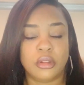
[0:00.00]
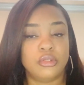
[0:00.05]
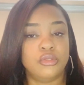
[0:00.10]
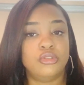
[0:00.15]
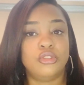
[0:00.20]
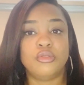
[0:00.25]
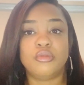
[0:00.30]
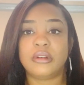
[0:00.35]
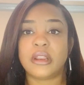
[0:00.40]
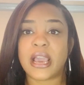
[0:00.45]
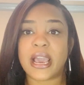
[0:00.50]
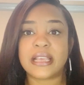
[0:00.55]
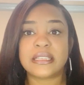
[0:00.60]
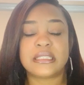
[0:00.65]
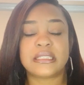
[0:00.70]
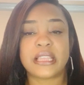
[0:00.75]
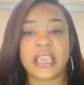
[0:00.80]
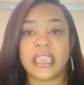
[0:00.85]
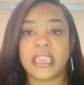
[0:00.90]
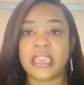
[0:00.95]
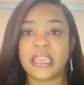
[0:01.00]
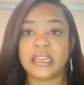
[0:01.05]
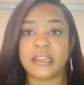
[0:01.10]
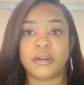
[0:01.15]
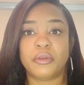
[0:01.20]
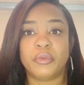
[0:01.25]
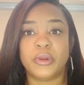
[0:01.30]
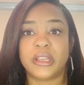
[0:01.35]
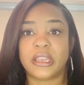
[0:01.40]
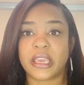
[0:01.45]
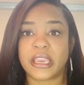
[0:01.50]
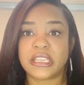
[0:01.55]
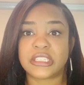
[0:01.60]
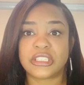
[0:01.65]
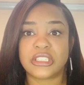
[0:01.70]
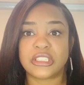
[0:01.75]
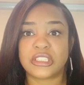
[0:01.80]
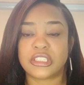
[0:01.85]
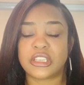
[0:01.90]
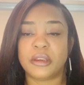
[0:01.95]
Do not stay in a
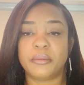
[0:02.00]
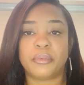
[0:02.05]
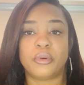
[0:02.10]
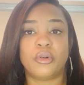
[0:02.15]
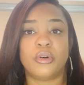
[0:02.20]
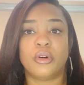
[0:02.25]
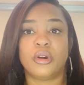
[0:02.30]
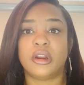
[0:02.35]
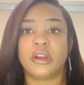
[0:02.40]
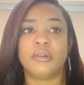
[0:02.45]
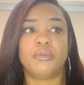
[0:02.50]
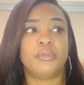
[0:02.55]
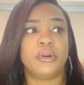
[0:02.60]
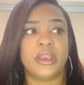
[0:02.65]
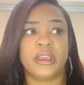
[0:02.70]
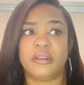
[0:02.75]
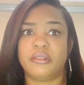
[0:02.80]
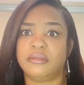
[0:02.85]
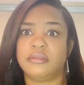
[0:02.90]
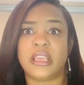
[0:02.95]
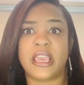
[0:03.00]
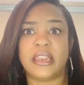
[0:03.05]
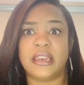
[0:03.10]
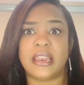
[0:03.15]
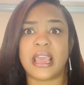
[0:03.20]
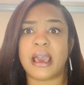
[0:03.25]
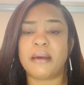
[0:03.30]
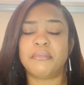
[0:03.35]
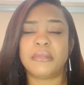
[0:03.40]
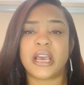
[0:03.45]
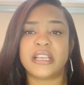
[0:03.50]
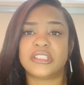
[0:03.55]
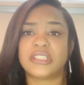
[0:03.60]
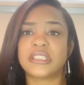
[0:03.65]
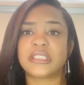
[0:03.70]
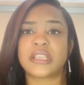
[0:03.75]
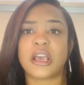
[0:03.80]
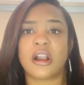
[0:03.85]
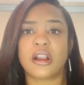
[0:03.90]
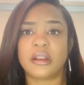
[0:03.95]
relationship and I'm not
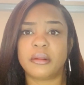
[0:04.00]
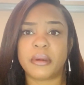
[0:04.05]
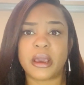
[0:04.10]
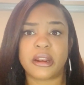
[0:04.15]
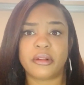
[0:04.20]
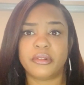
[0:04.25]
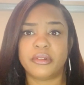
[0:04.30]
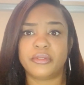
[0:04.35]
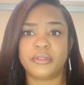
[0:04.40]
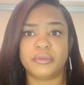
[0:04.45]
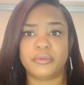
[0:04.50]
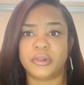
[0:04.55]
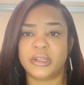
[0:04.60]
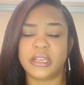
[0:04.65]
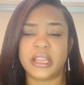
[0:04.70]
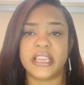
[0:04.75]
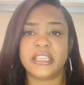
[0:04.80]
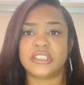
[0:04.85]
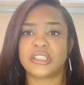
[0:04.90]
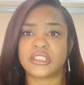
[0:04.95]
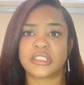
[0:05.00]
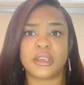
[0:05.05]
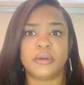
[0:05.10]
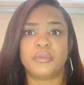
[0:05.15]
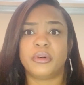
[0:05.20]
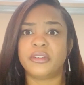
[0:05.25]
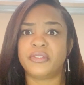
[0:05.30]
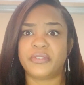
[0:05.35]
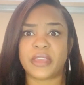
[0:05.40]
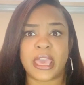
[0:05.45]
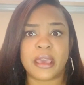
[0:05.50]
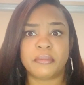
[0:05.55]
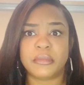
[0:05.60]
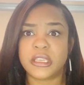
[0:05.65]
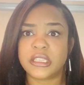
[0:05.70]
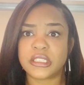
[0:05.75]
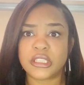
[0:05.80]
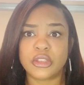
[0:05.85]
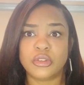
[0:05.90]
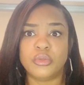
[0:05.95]
just talking about a relationship with
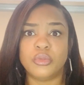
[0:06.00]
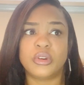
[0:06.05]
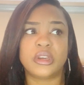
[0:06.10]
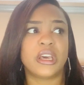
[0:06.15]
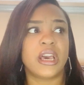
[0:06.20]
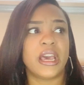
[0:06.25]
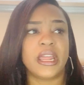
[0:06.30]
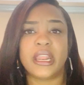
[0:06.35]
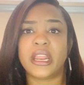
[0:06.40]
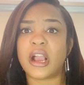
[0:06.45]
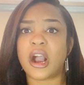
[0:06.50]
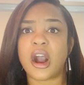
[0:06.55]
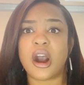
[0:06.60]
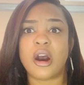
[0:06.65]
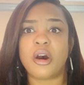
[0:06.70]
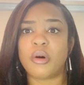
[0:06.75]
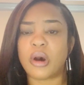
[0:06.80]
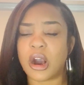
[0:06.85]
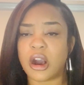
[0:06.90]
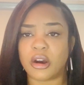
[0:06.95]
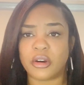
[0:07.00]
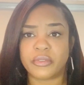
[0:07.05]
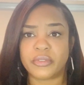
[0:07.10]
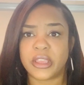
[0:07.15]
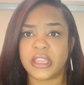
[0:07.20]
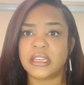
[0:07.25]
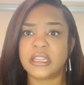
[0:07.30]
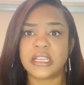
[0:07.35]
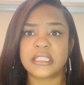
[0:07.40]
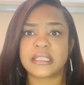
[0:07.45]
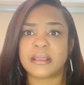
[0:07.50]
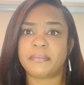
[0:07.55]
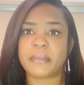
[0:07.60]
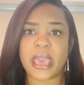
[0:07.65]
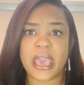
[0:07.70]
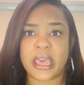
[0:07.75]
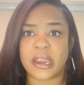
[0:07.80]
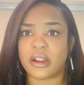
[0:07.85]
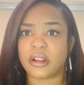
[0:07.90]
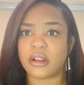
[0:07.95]
family too. Cut it all off. It doesn't
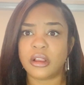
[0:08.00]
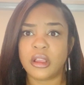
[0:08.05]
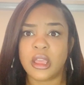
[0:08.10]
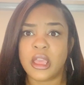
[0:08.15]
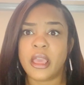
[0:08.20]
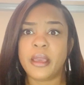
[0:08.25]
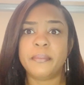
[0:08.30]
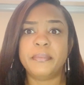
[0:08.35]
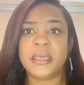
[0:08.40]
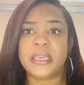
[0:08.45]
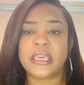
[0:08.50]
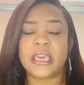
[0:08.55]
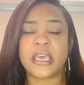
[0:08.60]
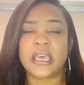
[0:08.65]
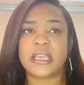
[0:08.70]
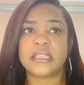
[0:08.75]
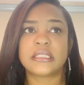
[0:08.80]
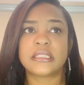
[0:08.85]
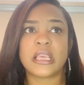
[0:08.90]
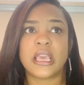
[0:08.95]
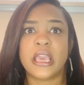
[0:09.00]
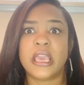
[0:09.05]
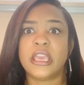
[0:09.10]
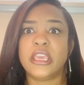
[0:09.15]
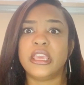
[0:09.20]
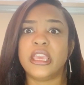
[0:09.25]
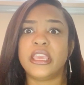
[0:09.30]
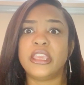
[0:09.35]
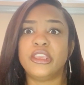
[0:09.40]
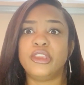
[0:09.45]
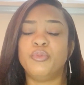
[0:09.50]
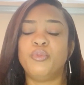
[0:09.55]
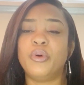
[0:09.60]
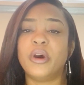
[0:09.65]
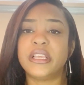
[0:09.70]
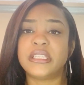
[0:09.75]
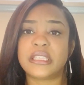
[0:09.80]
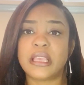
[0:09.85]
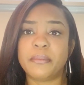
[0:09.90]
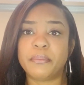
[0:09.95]
matter, because
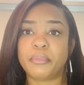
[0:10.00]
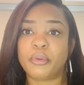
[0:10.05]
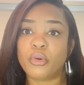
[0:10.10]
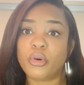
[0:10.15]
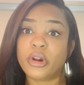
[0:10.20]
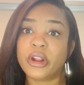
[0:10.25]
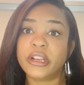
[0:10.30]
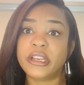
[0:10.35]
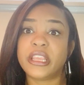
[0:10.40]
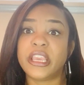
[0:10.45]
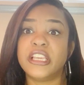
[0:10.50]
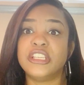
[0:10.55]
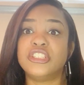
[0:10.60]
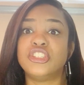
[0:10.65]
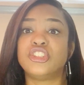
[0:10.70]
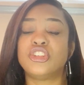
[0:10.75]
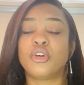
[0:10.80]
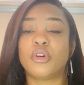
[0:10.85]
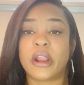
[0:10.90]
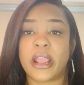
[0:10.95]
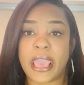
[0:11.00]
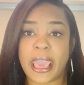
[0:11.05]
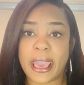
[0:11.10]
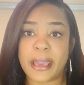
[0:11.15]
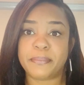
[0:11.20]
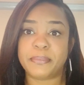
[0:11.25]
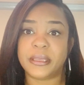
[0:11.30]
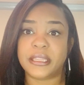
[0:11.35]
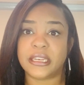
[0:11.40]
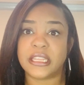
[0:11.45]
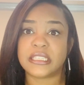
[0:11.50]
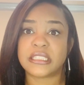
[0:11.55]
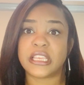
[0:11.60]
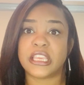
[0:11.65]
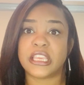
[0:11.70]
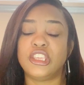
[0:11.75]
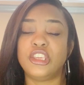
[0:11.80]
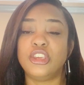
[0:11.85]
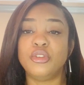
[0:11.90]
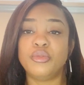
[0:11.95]
what's important is your happiness,
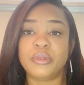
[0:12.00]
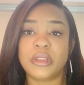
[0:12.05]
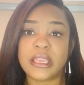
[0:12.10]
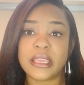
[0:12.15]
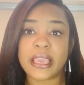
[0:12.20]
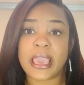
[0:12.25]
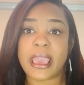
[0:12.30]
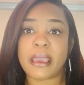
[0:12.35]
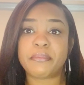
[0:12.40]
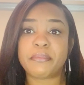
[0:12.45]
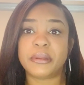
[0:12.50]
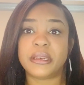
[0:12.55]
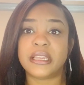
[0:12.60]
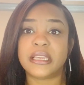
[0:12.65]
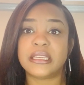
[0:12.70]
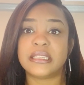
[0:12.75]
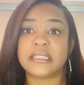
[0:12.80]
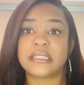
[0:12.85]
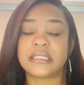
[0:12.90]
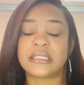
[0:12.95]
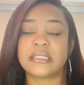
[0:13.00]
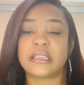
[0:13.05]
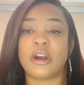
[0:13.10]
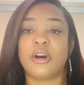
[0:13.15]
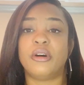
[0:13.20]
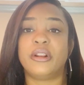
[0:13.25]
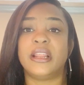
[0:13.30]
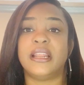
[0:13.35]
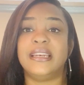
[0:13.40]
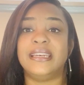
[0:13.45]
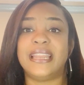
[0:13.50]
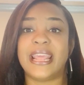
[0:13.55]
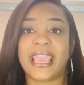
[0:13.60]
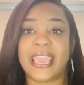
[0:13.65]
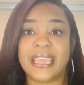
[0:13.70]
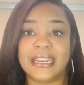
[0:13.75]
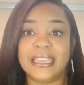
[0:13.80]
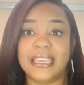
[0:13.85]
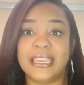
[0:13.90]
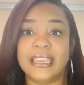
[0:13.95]
you need happiness on a
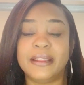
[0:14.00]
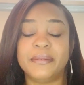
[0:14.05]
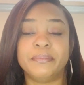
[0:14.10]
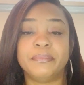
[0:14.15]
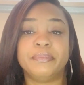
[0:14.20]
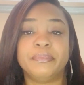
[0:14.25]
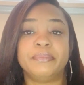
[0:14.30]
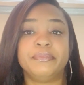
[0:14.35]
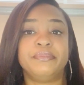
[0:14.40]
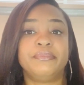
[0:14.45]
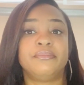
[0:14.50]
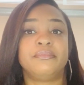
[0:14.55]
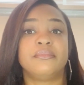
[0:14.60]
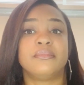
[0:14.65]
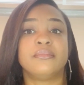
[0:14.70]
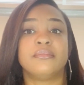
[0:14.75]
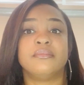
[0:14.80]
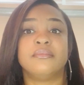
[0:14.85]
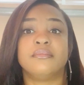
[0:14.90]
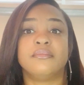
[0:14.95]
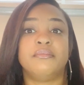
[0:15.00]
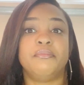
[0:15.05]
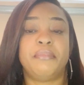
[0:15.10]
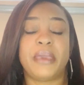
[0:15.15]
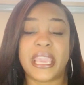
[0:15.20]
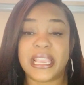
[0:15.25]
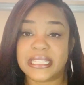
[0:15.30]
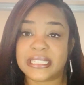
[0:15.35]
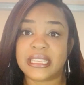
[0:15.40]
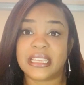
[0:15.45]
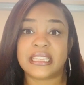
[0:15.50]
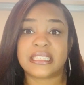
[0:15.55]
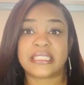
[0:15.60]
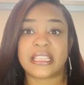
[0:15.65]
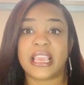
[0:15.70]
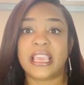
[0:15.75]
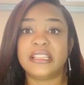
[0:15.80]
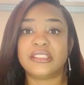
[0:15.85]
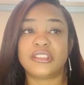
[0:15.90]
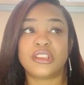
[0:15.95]
daily basis
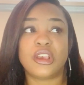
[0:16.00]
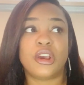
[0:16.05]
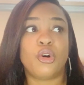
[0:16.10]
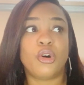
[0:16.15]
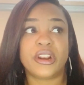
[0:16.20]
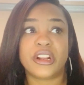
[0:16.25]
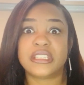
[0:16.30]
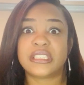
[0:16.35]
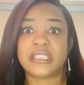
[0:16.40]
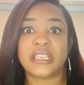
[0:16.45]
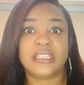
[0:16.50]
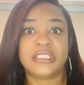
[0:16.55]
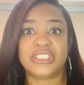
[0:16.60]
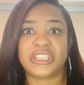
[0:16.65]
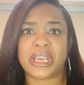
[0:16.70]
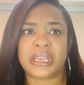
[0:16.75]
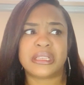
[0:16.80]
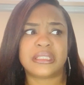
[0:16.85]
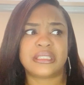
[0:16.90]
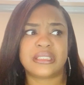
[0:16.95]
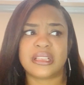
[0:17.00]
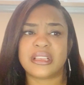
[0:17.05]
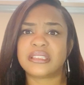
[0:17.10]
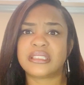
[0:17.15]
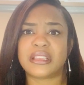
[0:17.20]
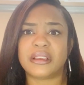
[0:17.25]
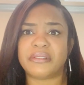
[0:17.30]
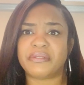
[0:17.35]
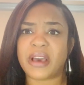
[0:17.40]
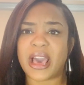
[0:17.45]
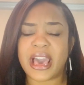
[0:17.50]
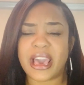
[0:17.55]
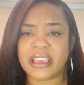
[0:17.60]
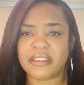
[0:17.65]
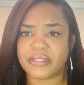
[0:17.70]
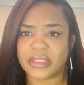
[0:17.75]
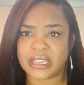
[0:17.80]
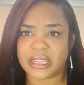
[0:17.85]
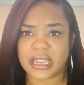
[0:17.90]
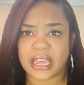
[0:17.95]
in order to just
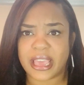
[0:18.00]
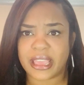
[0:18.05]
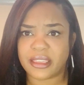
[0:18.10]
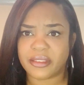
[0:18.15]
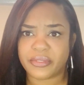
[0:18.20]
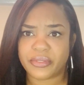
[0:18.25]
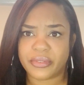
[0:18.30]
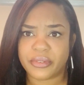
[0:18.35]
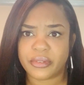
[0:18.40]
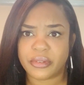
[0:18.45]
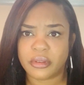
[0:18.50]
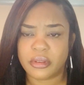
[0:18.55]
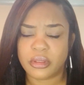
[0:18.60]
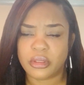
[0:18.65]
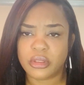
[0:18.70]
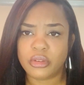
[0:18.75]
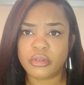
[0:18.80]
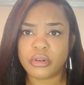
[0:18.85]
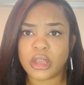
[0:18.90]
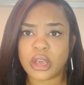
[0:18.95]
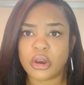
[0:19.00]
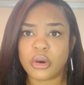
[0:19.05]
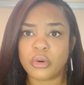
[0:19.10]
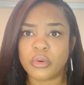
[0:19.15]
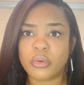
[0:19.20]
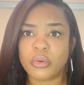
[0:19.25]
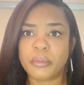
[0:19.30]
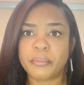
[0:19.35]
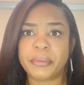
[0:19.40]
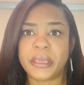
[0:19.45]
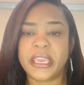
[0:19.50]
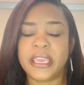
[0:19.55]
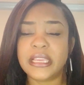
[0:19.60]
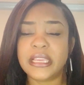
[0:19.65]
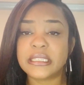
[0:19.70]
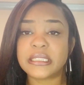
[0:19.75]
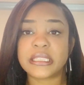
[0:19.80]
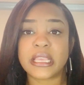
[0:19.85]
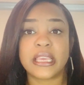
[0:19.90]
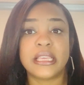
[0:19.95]
survive in life.
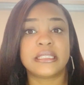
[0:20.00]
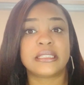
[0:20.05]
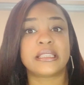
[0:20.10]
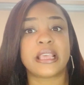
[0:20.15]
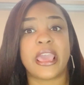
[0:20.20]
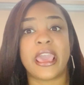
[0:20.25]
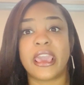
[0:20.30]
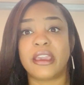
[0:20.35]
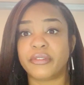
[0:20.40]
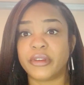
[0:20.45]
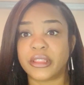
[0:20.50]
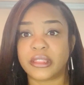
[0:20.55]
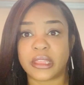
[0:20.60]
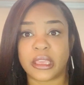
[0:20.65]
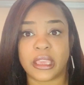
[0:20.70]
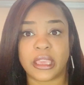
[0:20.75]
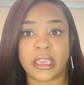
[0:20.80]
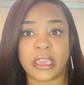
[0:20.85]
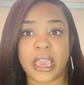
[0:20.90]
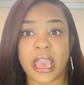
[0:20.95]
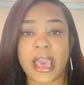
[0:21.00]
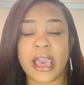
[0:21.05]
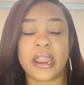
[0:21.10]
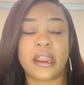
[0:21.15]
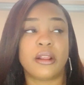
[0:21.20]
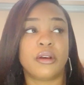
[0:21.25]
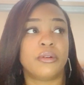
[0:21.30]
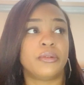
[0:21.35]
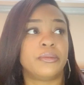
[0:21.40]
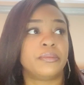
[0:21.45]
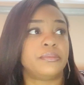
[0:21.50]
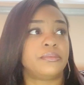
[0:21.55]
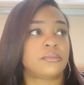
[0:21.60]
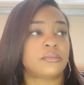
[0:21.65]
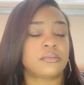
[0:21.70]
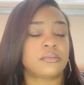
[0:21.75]
Peace is everything. I don't